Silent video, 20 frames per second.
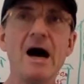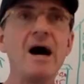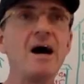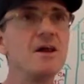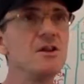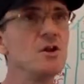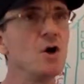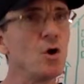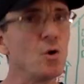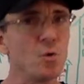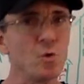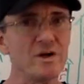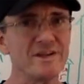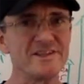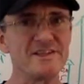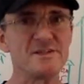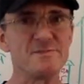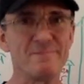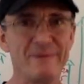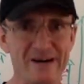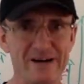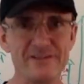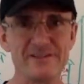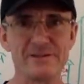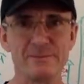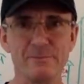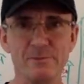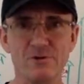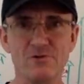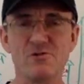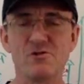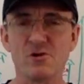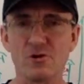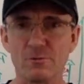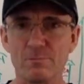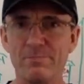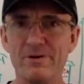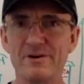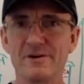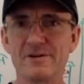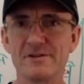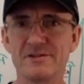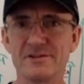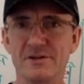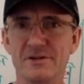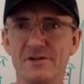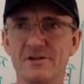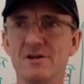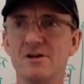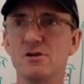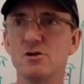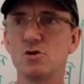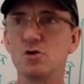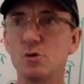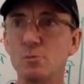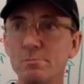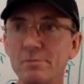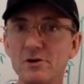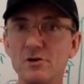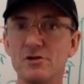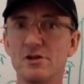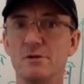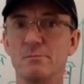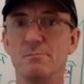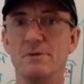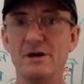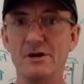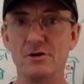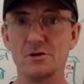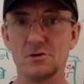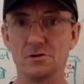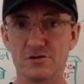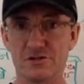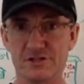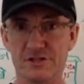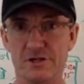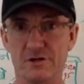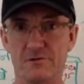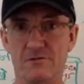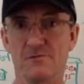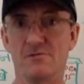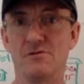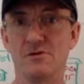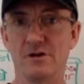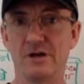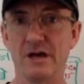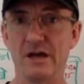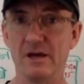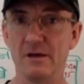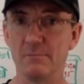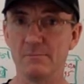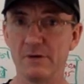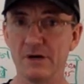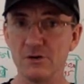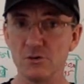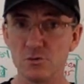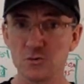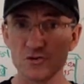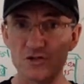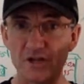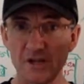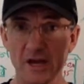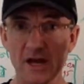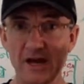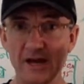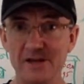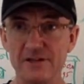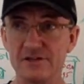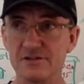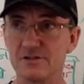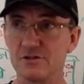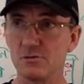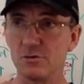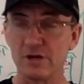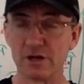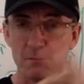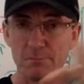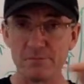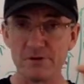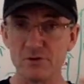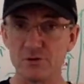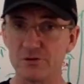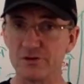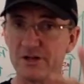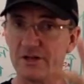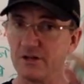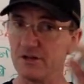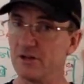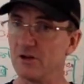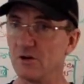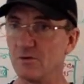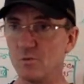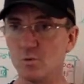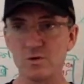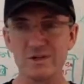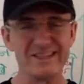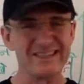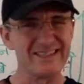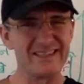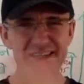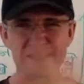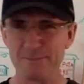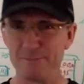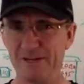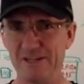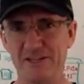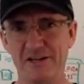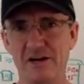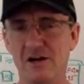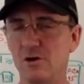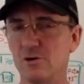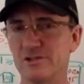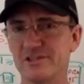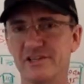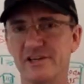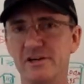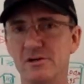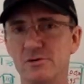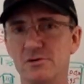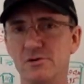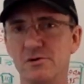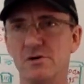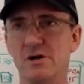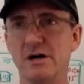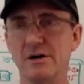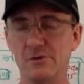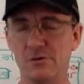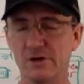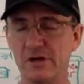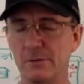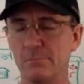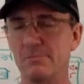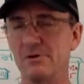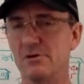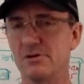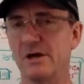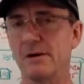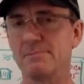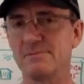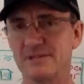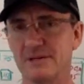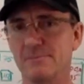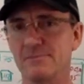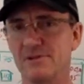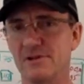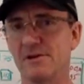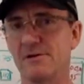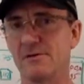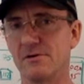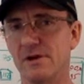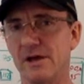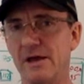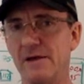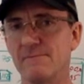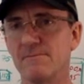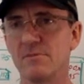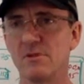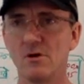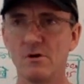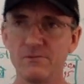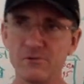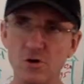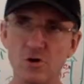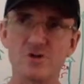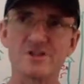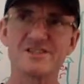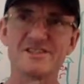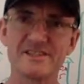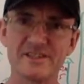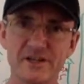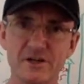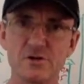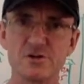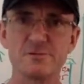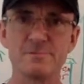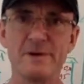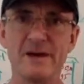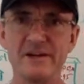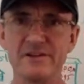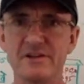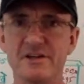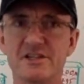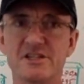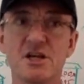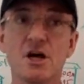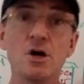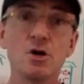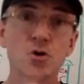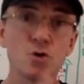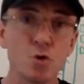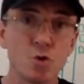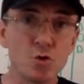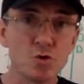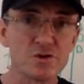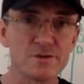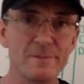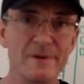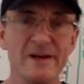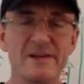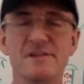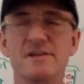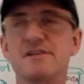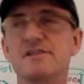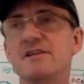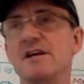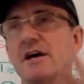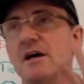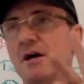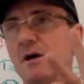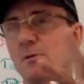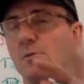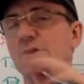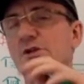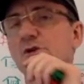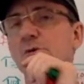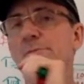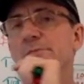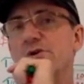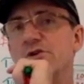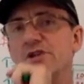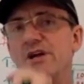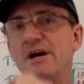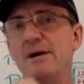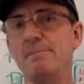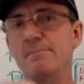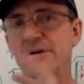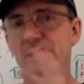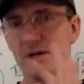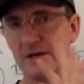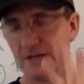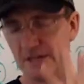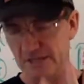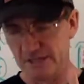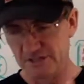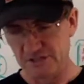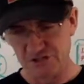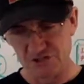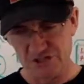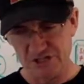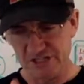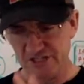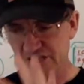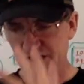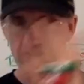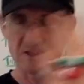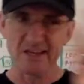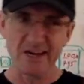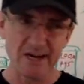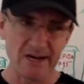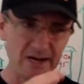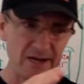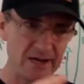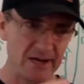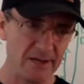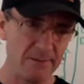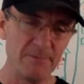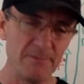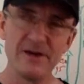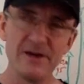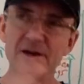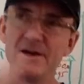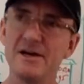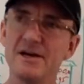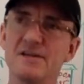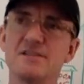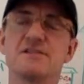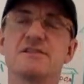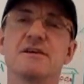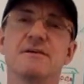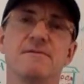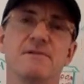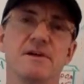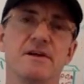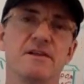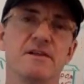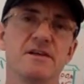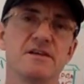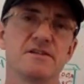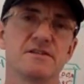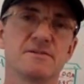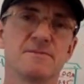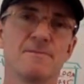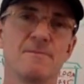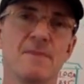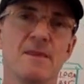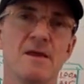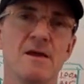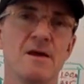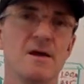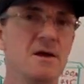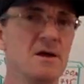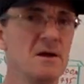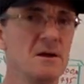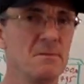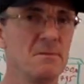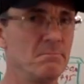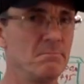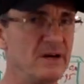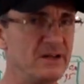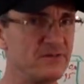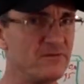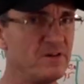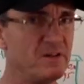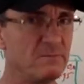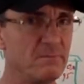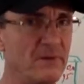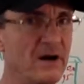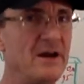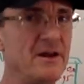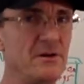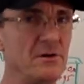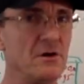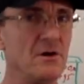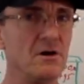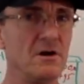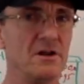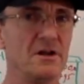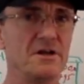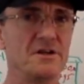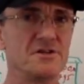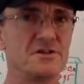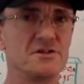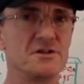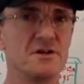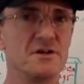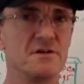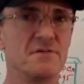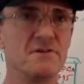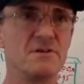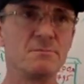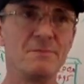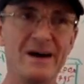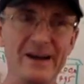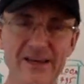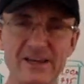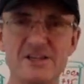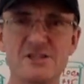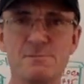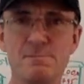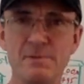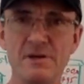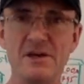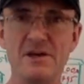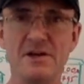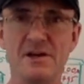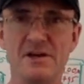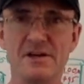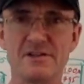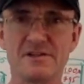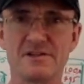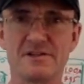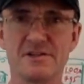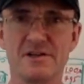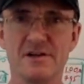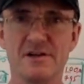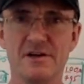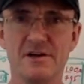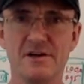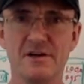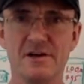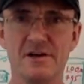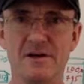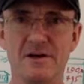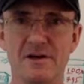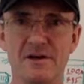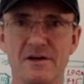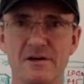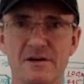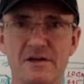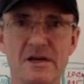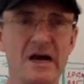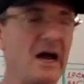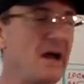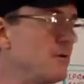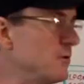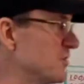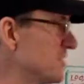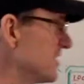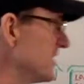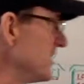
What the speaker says: I know what is possible for a person to build it by yourself, okay, by using hands. You can build them. It doesn't matter how skilled you are. You can build up something, okay? Of course, skills matters, tools matters. What you build up, it's just the time and stuff like this. But with my knowledge, with my experience, I would